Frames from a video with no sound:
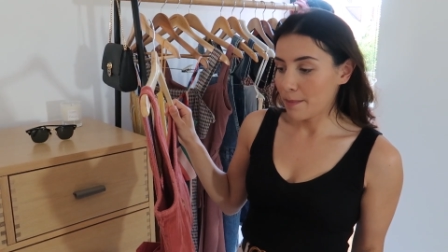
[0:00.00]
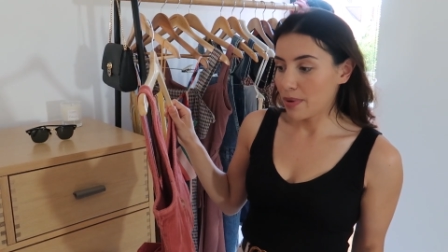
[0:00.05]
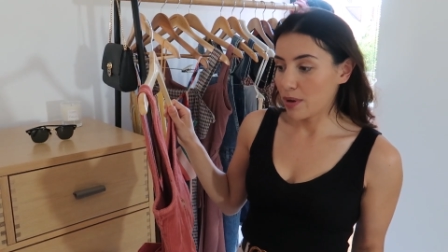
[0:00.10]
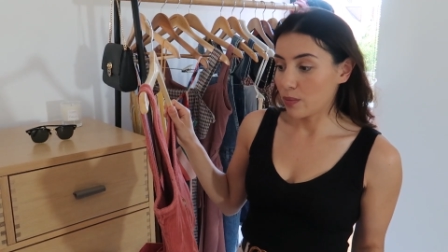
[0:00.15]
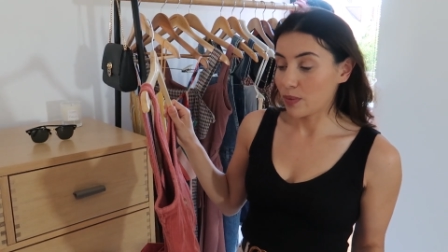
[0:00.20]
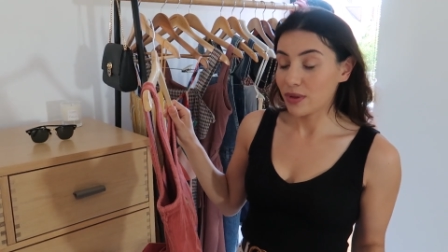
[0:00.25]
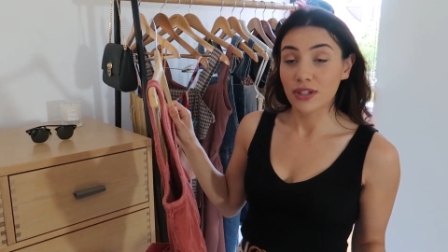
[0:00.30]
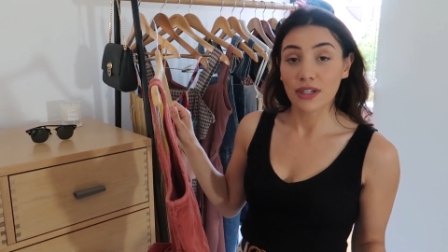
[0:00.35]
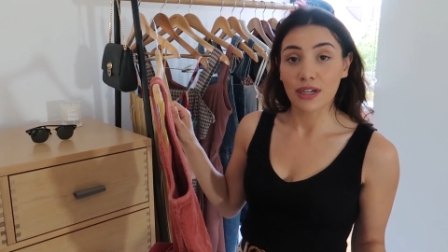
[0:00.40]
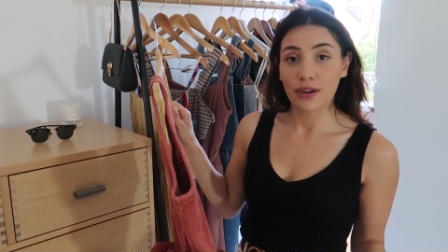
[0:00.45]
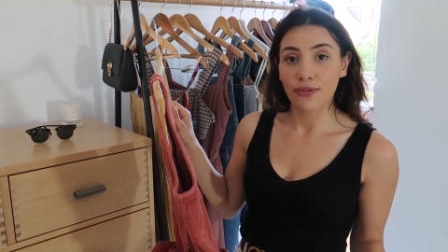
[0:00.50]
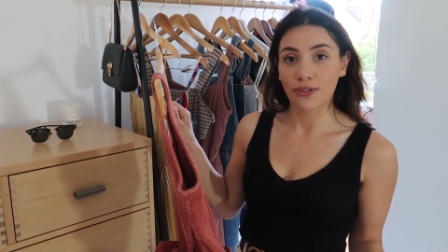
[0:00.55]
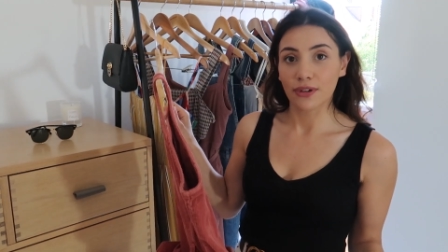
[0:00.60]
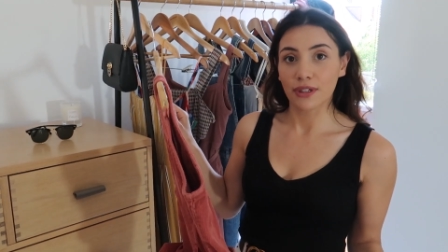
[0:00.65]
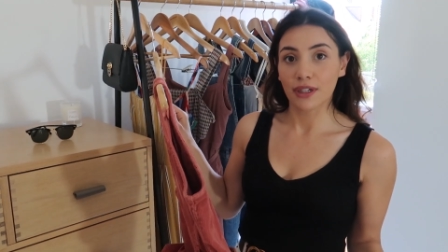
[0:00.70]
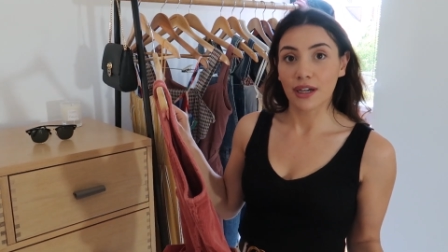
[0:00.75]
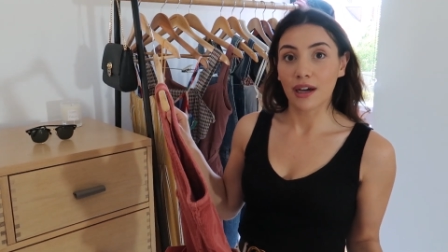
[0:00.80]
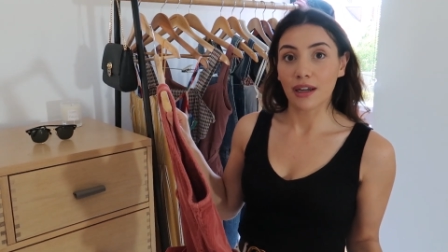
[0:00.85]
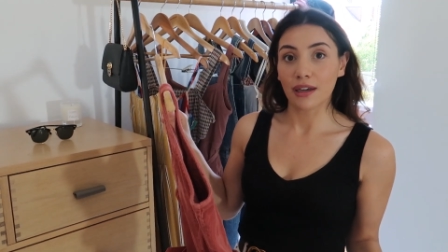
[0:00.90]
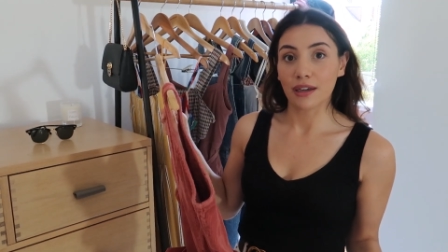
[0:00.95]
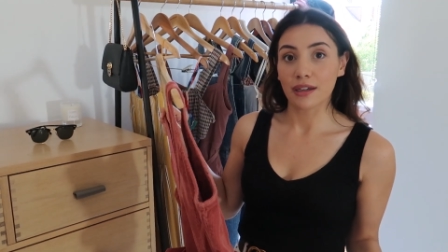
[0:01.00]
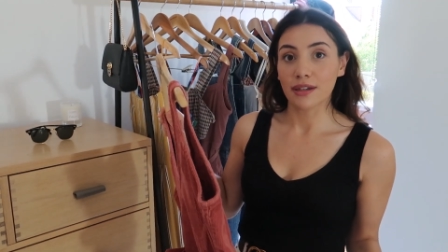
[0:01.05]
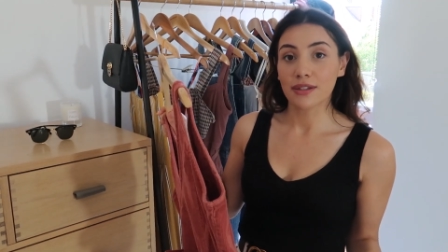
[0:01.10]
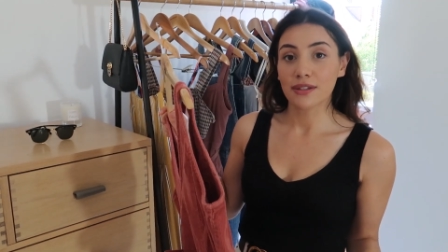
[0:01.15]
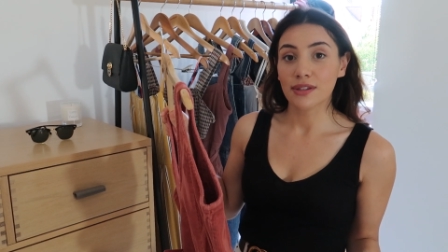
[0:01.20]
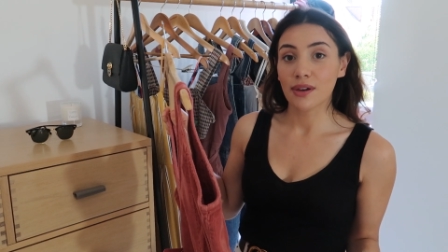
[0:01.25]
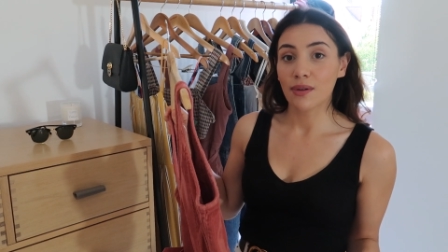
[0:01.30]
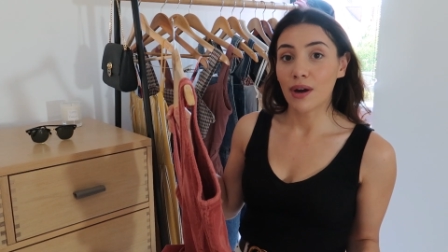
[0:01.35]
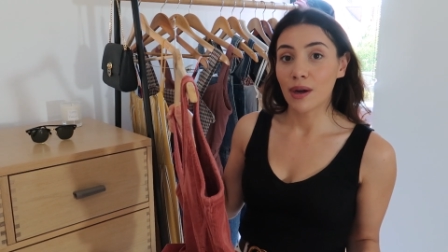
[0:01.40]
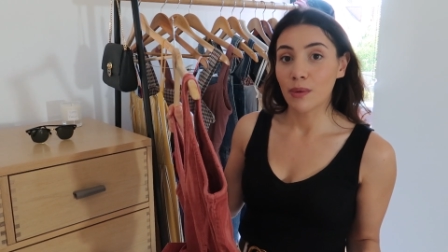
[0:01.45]
but with different colours.
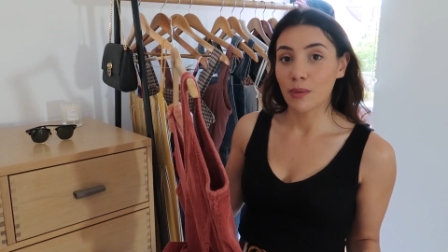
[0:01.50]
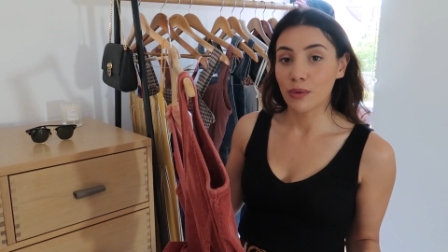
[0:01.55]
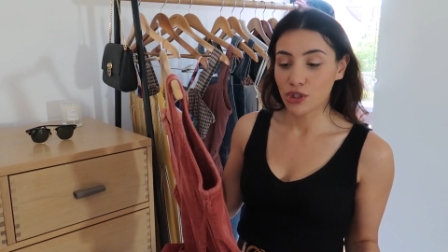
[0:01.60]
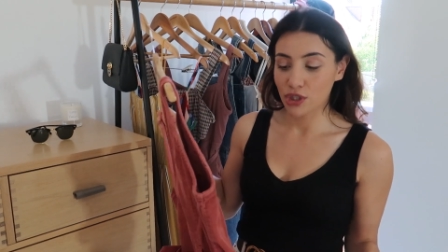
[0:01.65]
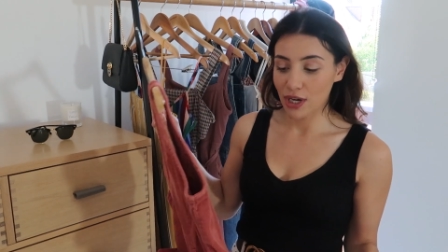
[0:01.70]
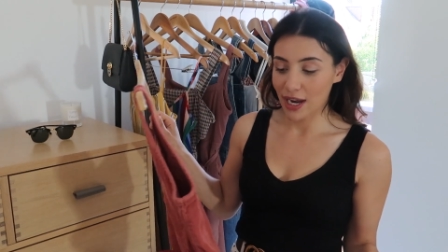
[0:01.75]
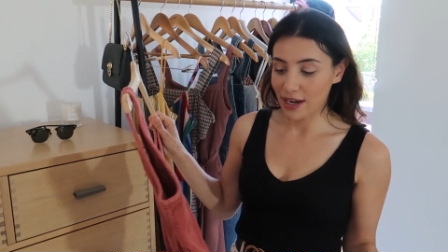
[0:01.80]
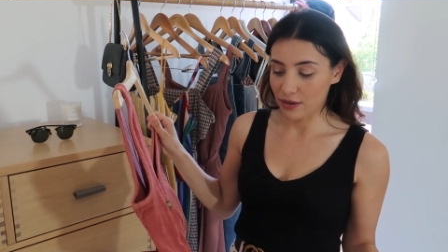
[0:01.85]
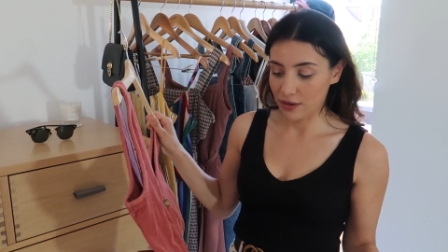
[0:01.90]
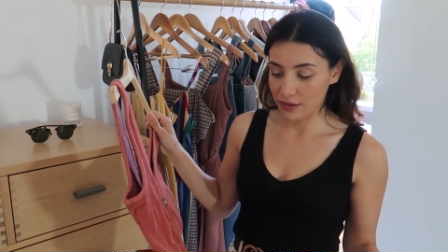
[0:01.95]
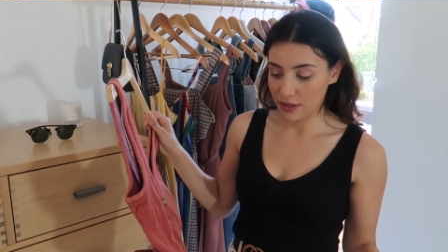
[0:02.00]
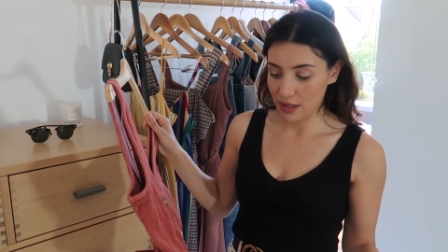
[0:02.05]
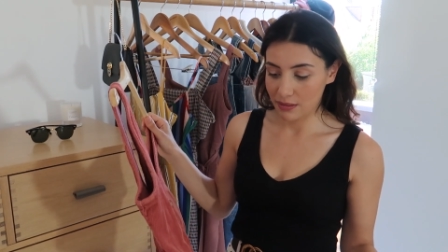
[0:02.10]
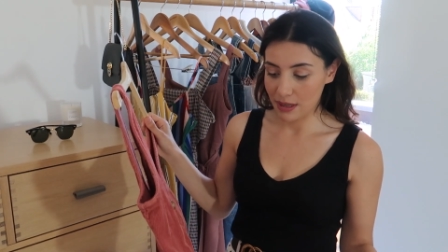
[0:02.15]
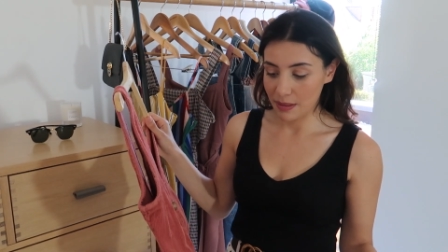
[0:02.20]
So I will check on their